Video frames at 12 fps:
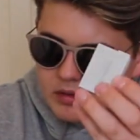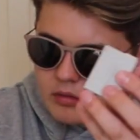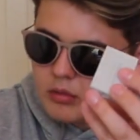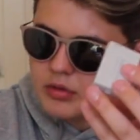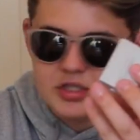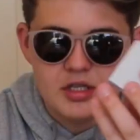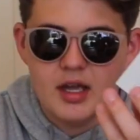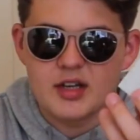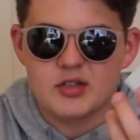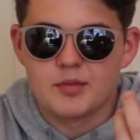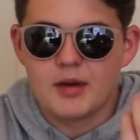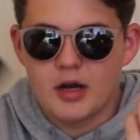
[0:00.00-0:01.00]
or just an
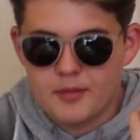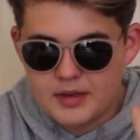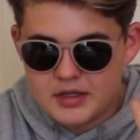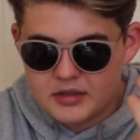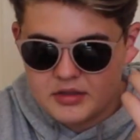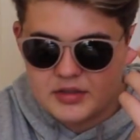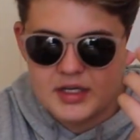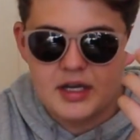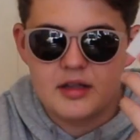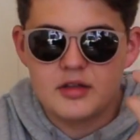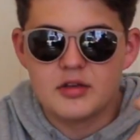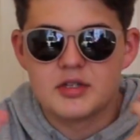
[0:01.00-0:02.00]
extra power bank. You can use
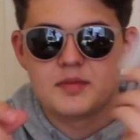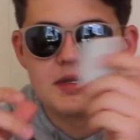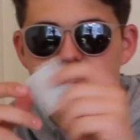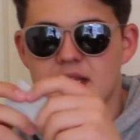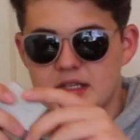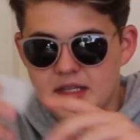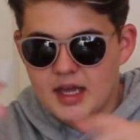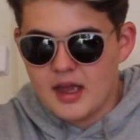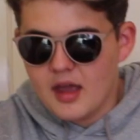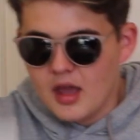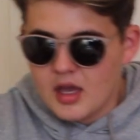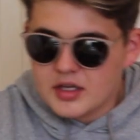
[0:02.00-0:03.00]
any USB thing in there.
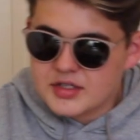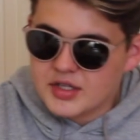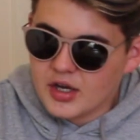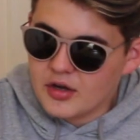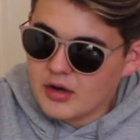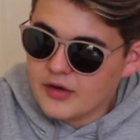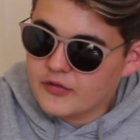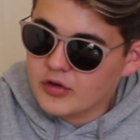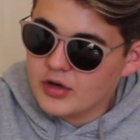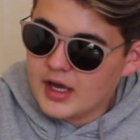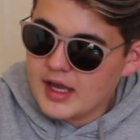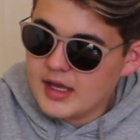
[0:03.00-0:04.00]
So I've
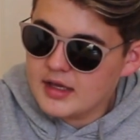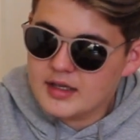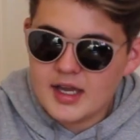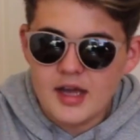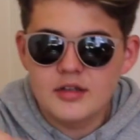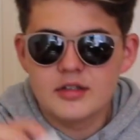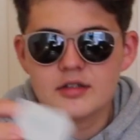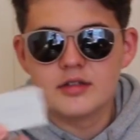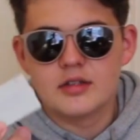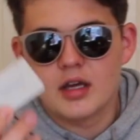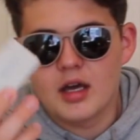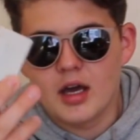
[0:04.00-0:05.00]
got a
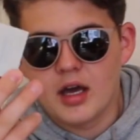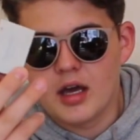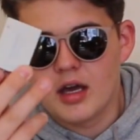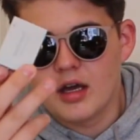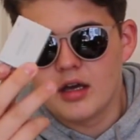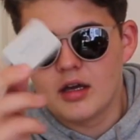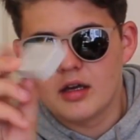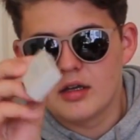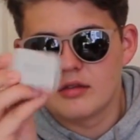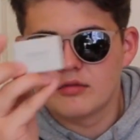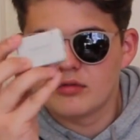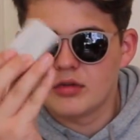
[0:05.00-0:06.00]
Canon,
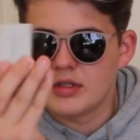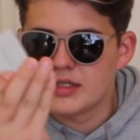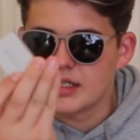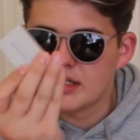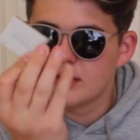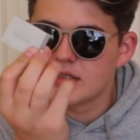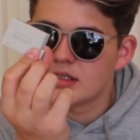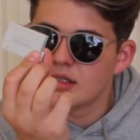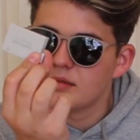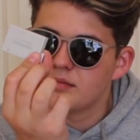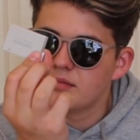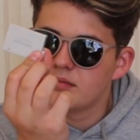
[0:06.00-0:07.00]
what is it? Just
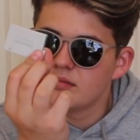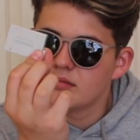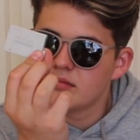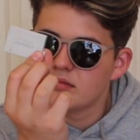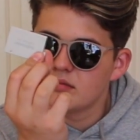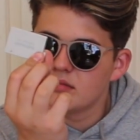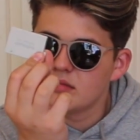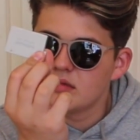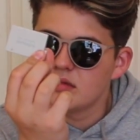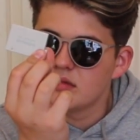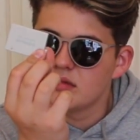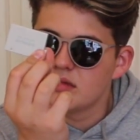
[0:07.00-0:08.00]
a
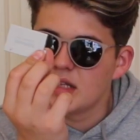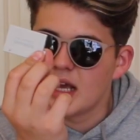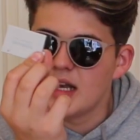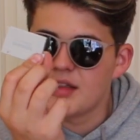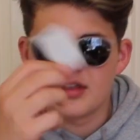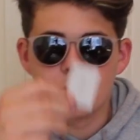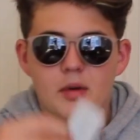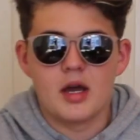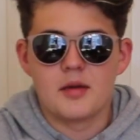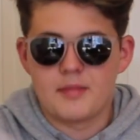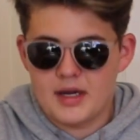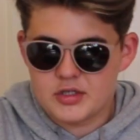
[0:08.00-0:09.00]

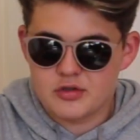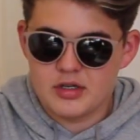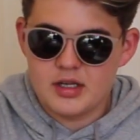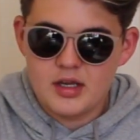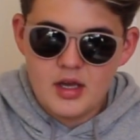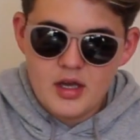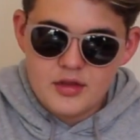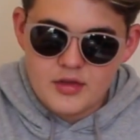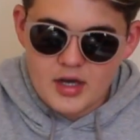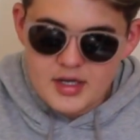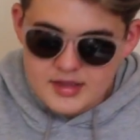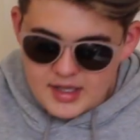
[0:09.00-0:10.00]
lithium-ion battery
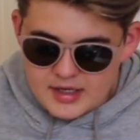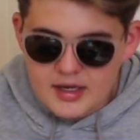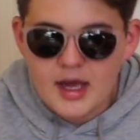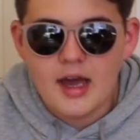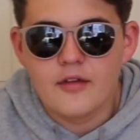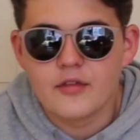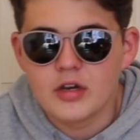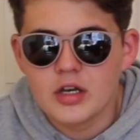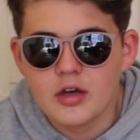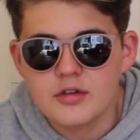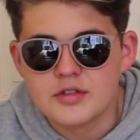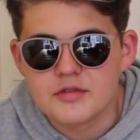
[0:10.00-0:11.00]
that I then have
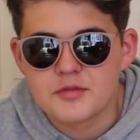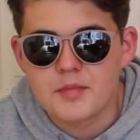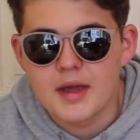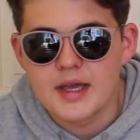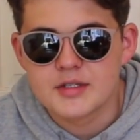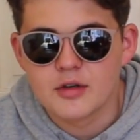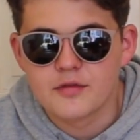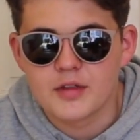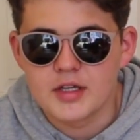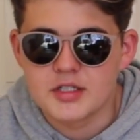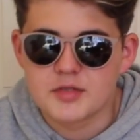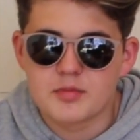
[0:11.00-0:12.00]
loads of spares of
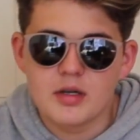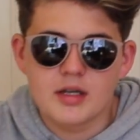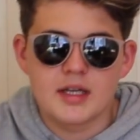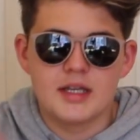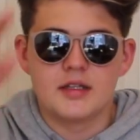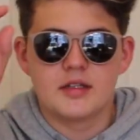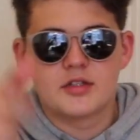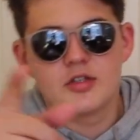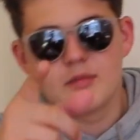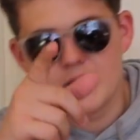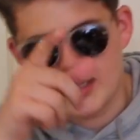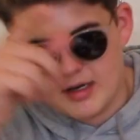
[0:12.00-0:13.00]
that I just plug in
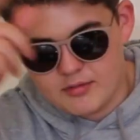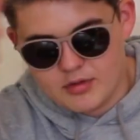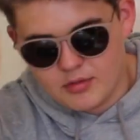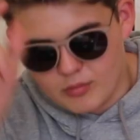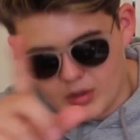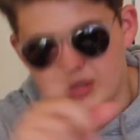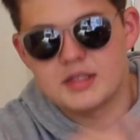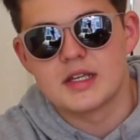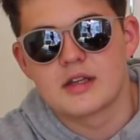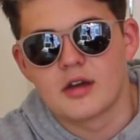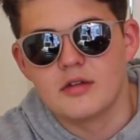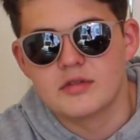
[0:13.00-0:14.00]
to my camera once
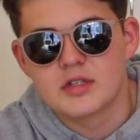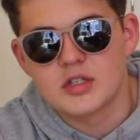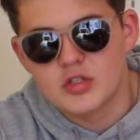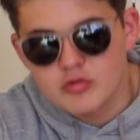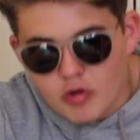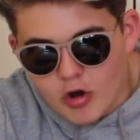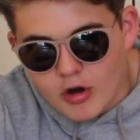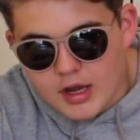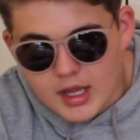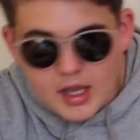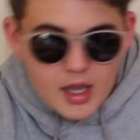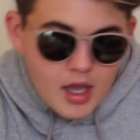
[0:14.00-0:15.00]
it goes
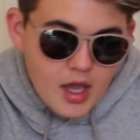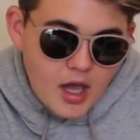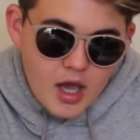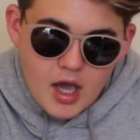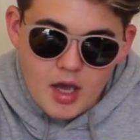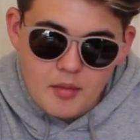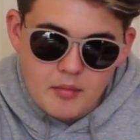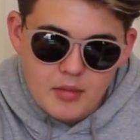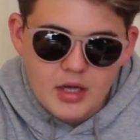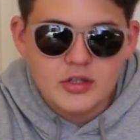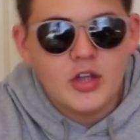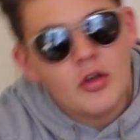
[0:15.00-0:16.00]
dry.
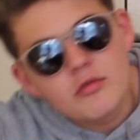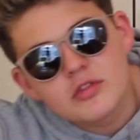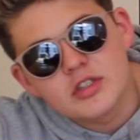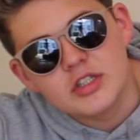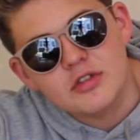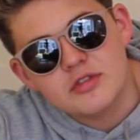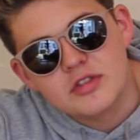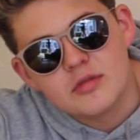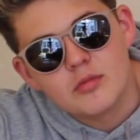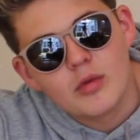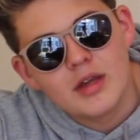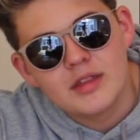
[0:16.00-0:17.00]
I don't use
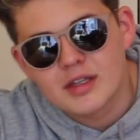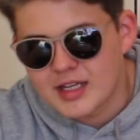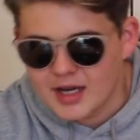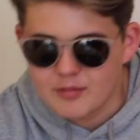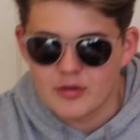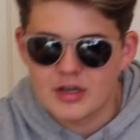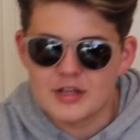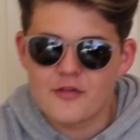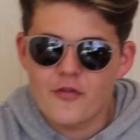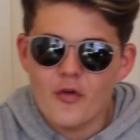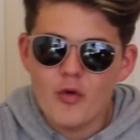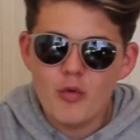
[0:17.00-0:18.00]
them when the camera is
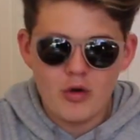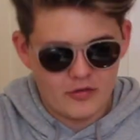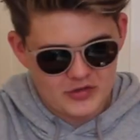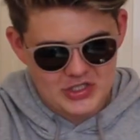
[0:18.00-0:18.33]
full of